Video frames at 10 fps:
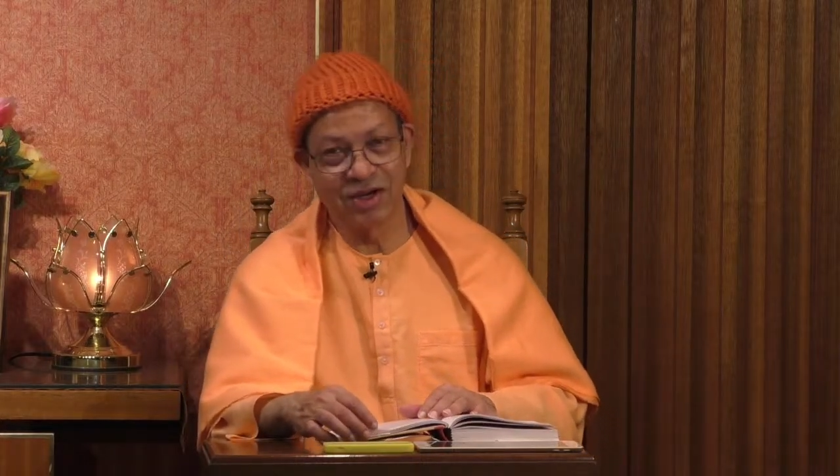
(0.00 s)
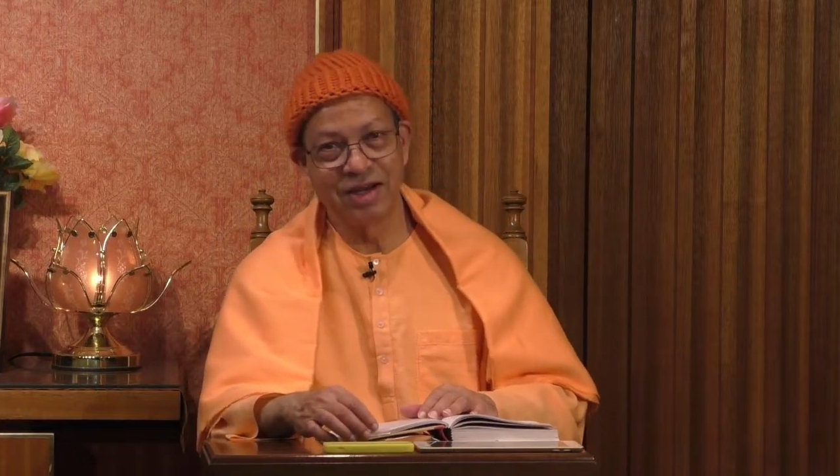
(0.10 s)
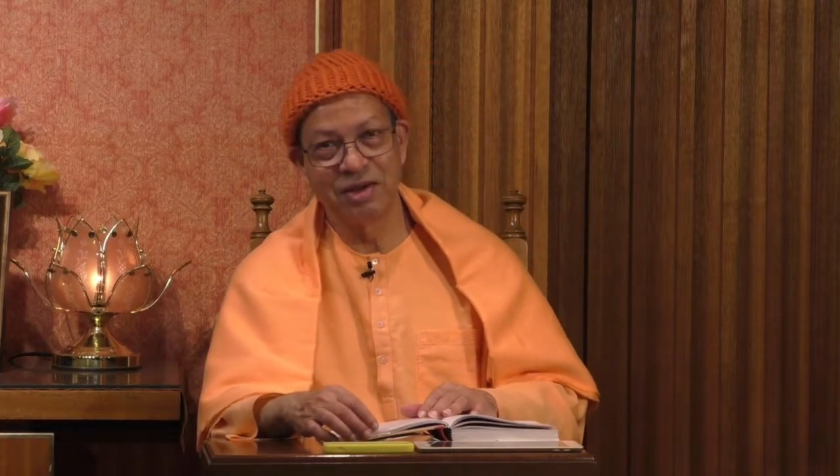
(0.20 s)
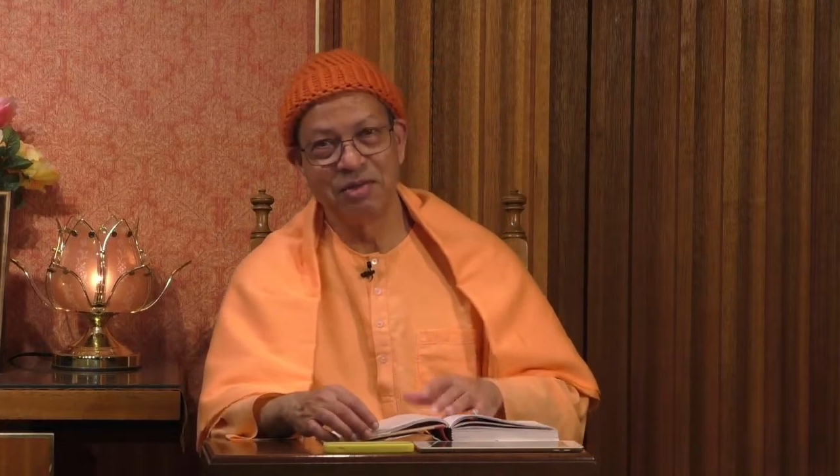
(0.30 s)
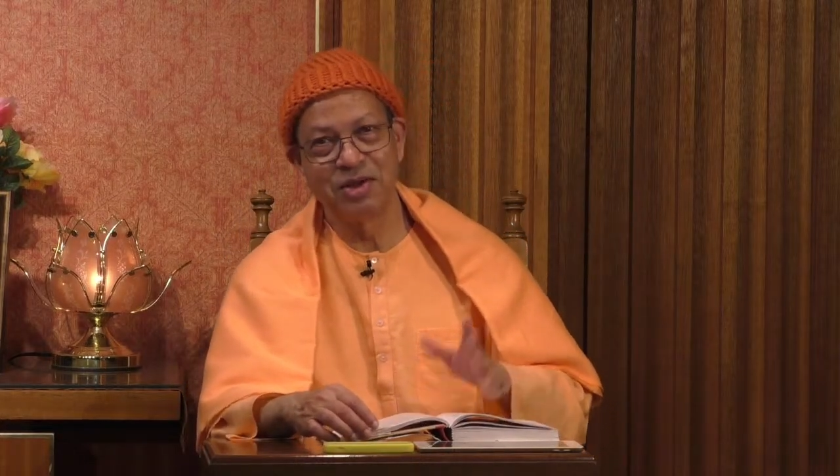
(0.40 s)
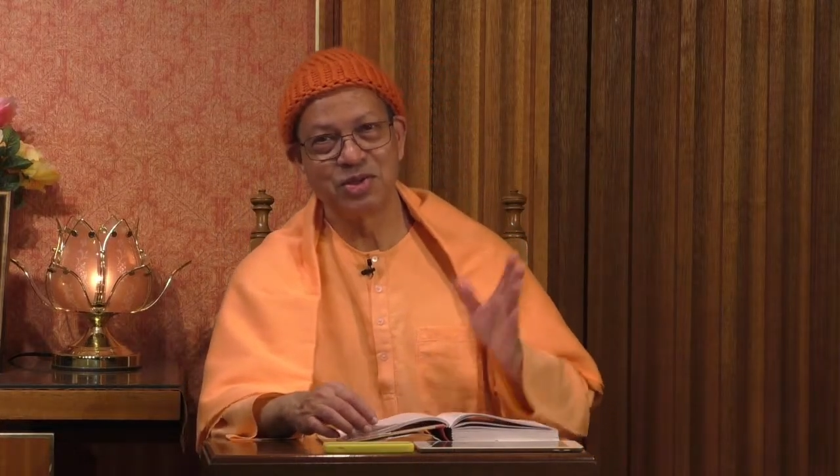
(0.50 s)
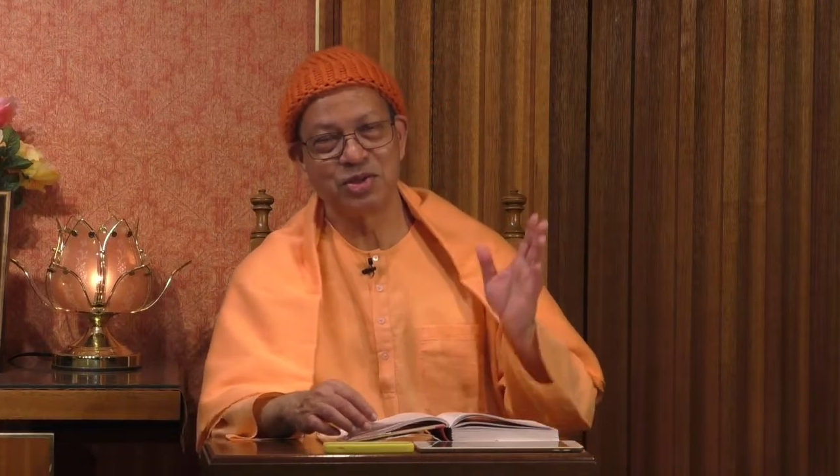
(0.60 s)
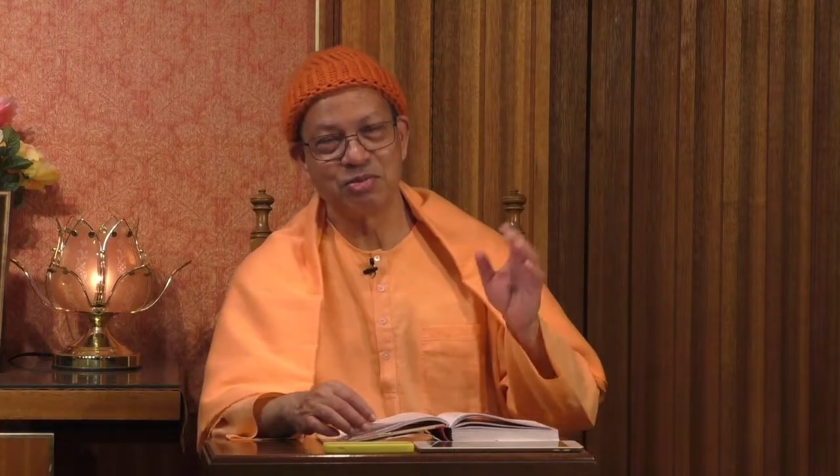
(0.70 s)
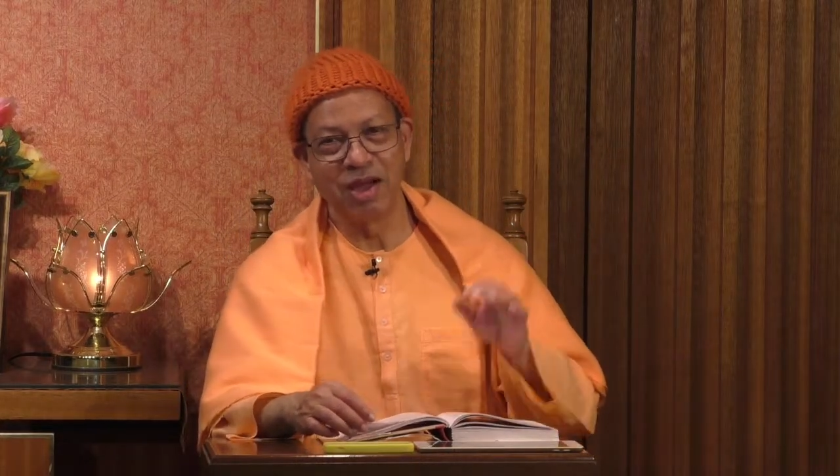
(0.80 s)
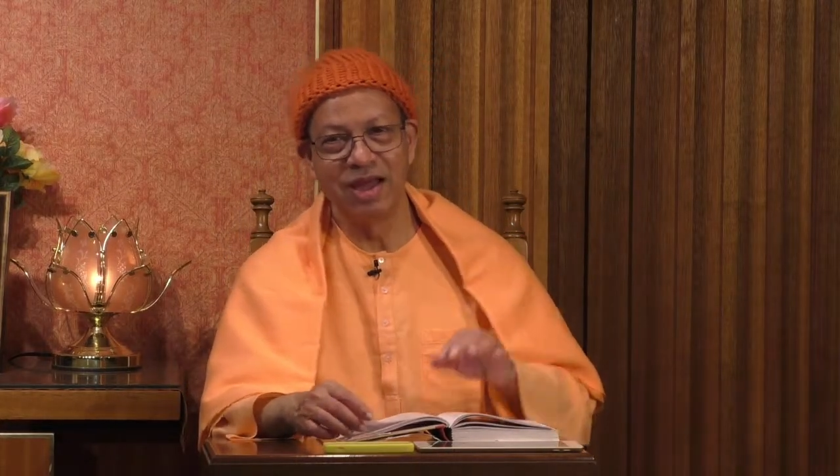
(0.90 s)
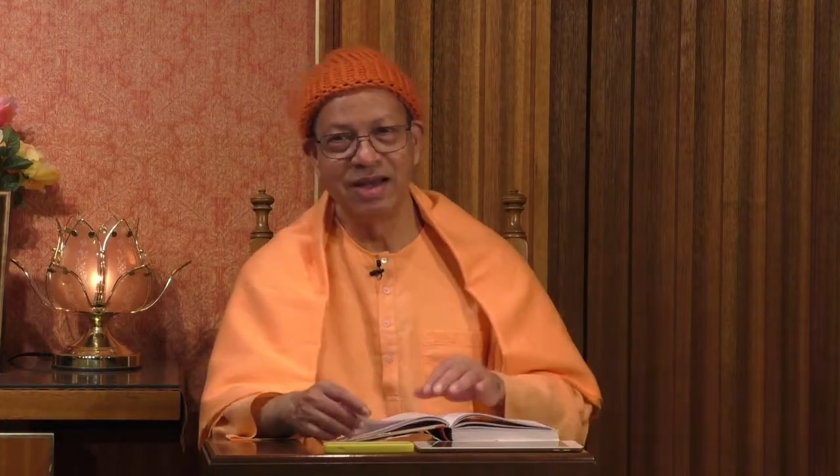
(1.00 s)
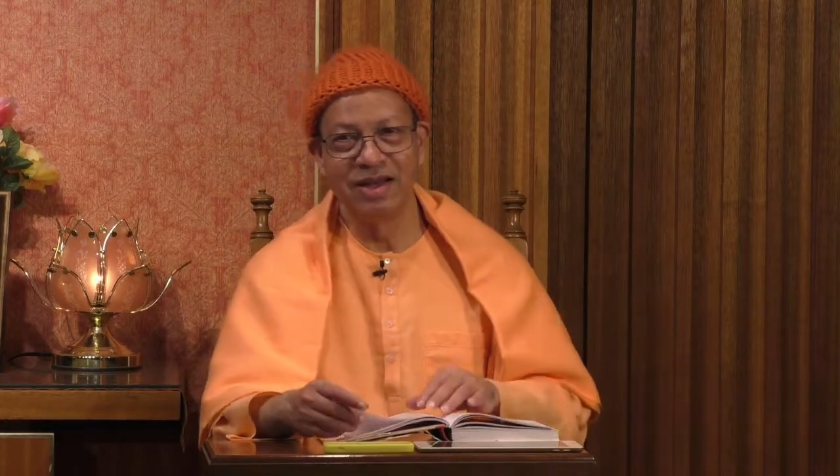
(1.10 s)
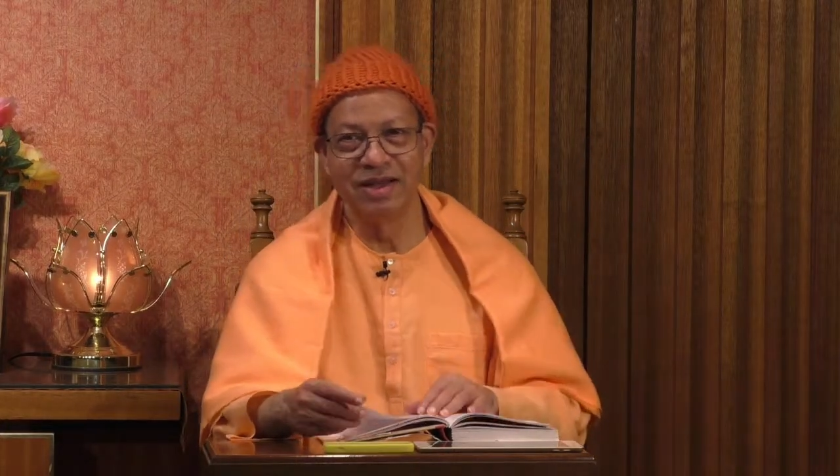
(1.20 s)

at him and smiled,